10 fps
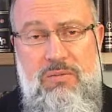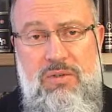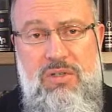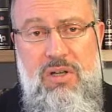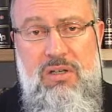the
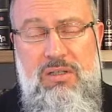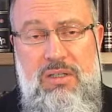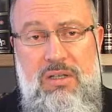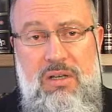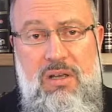Mishnah.
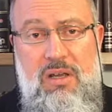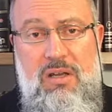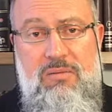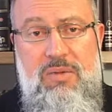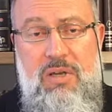
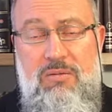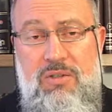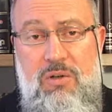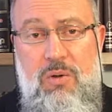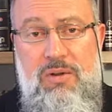and be able
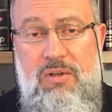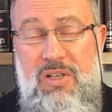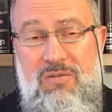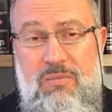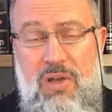to quote it
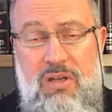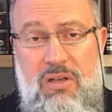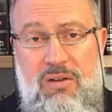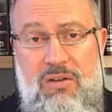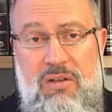even by
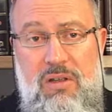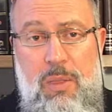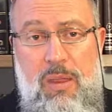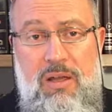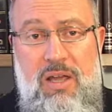heart.
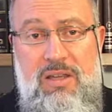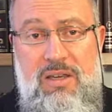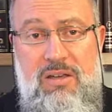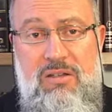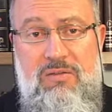And
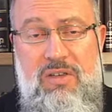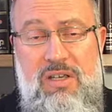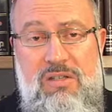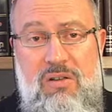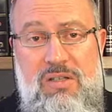yet, if he
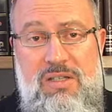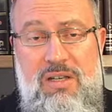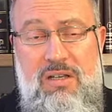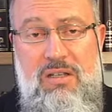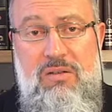has not
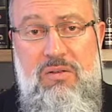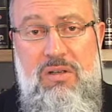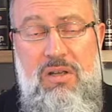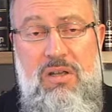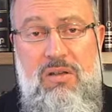studied
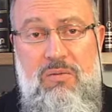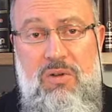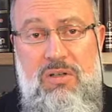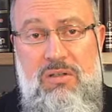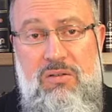
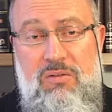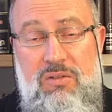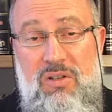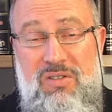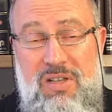what, or
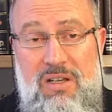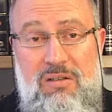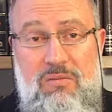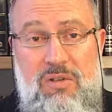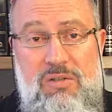not
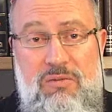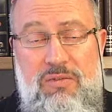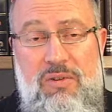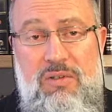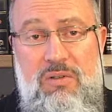done what is
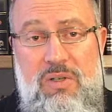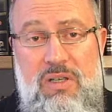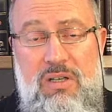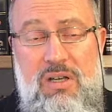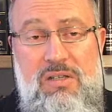referred to
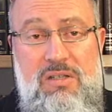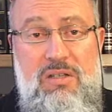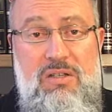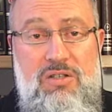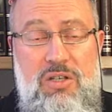here as
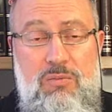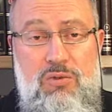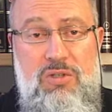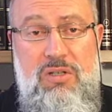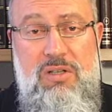
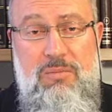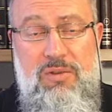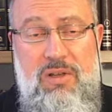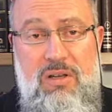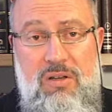Shimush
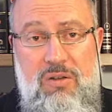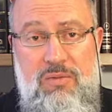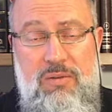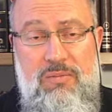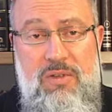Tamidei
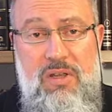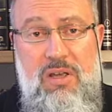Hachamim,